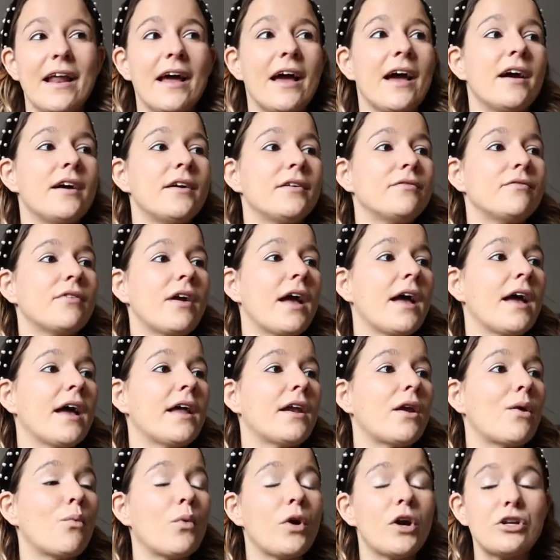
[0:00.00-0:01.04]
I read
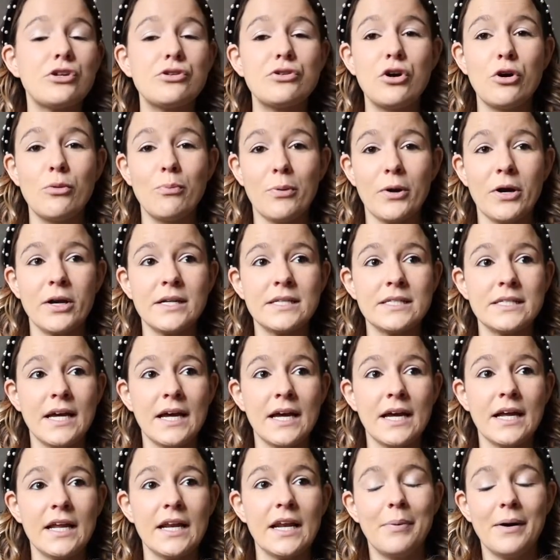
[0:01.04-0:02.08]
Where'd You Go,
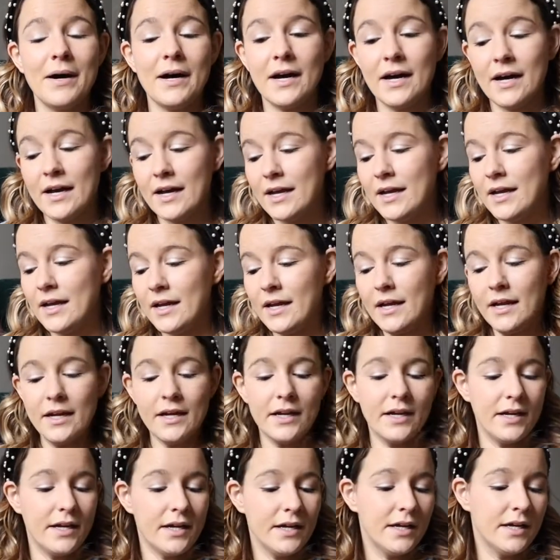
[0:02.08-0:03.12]
Bernadette
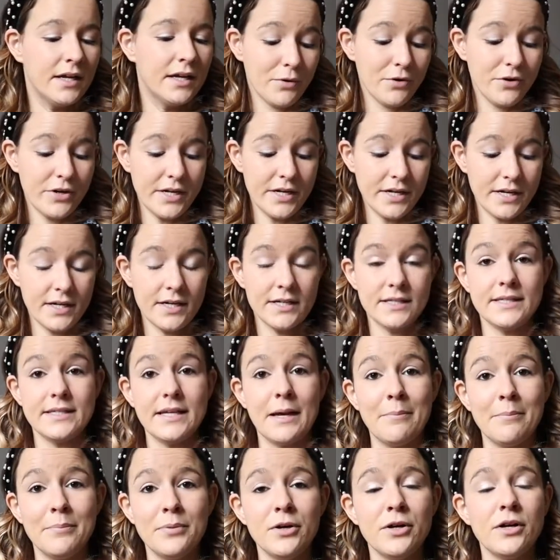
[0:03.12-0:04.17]
by Maria
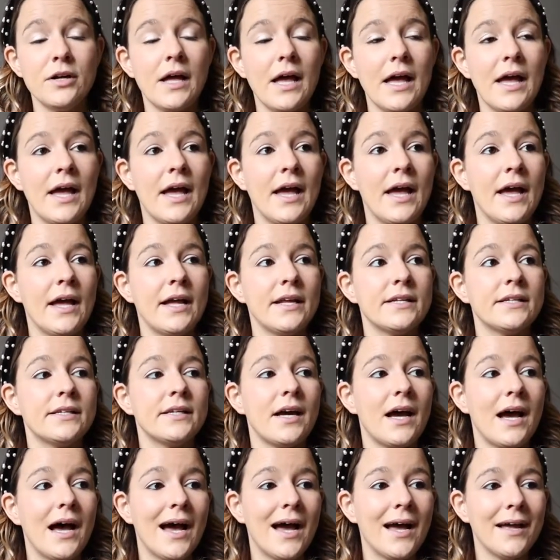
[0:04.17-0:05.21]
Semple, and
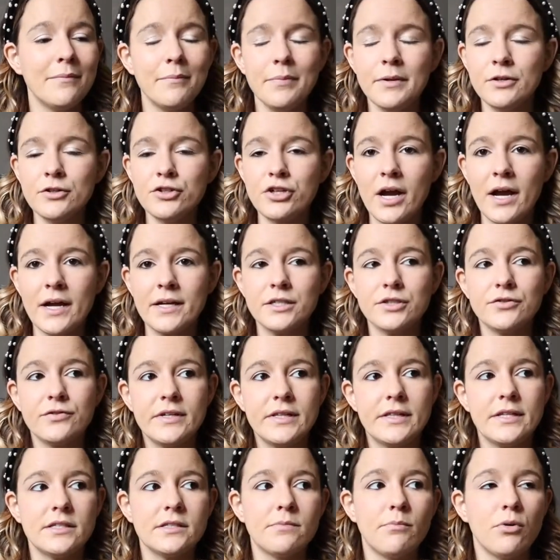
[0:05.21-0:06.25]
I'd been trying to read
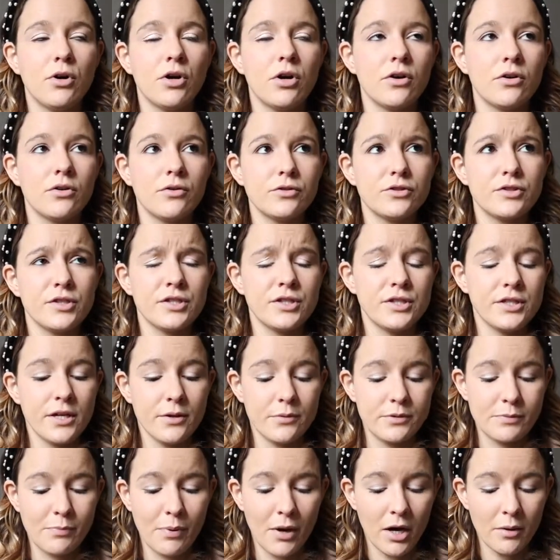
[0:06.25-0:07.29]
this book since it
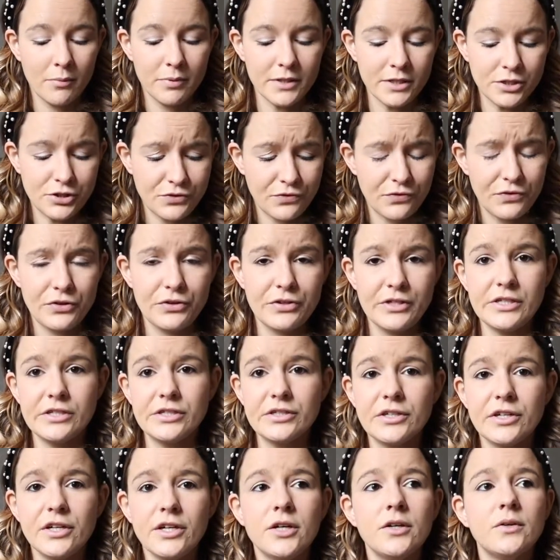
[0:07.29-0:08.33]
was published a few years
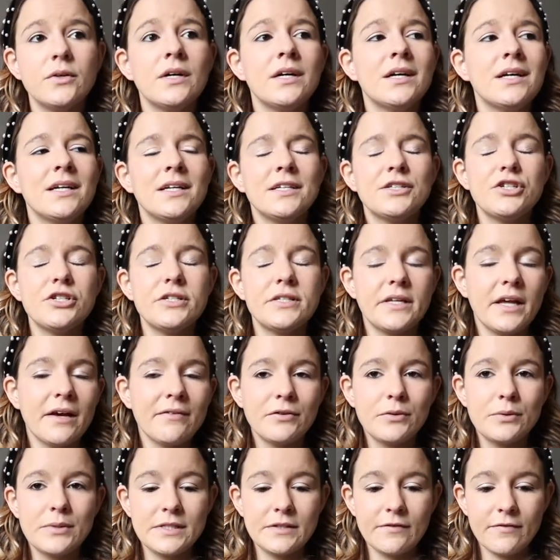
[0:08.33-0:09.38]
ago, just never
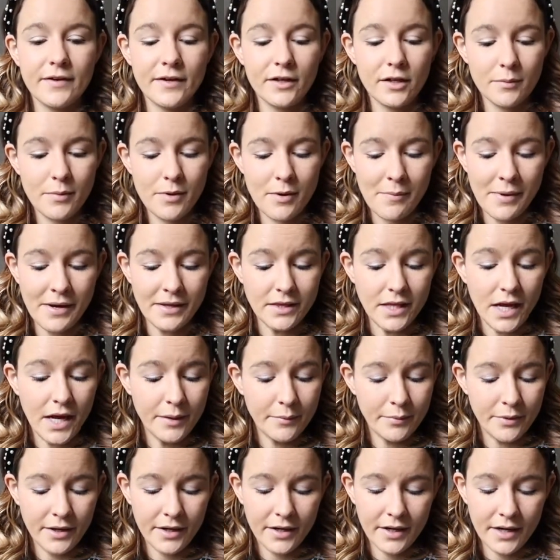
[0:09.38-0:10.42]
was available at my
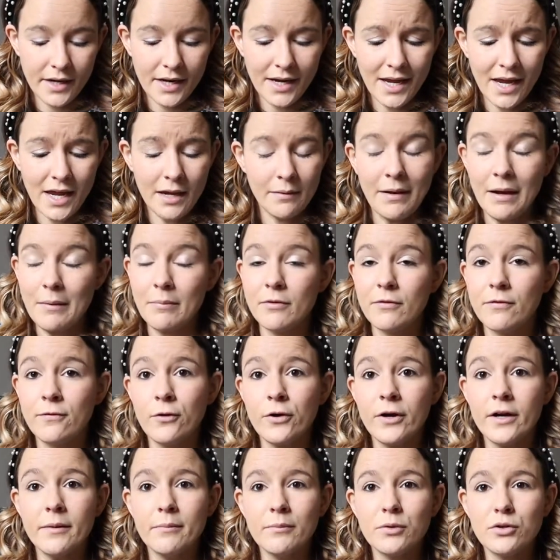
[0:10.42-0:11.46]
library. It came out before
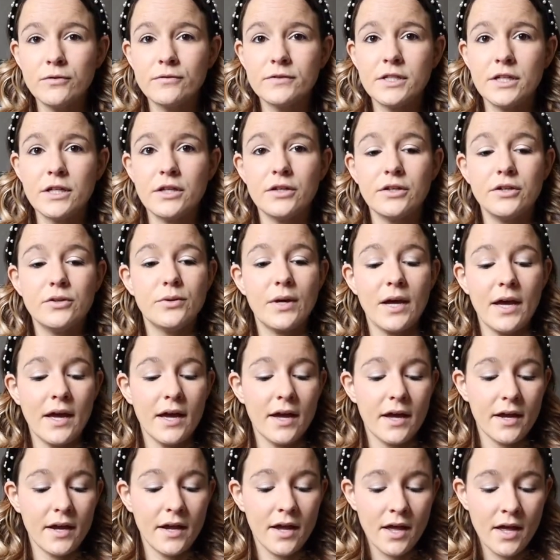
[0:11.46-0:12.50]
I moved to the
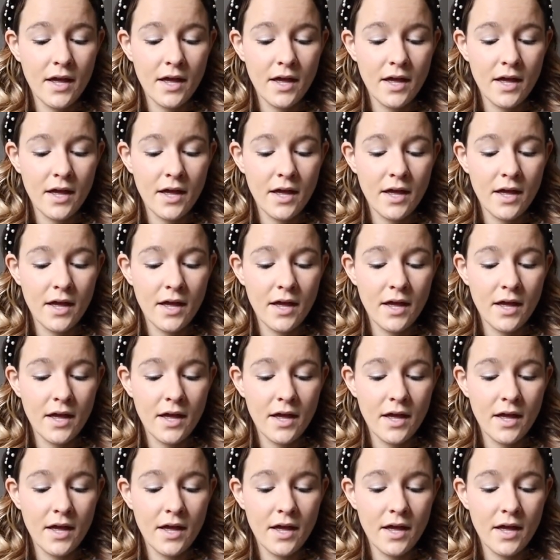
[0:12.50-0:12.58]
UK,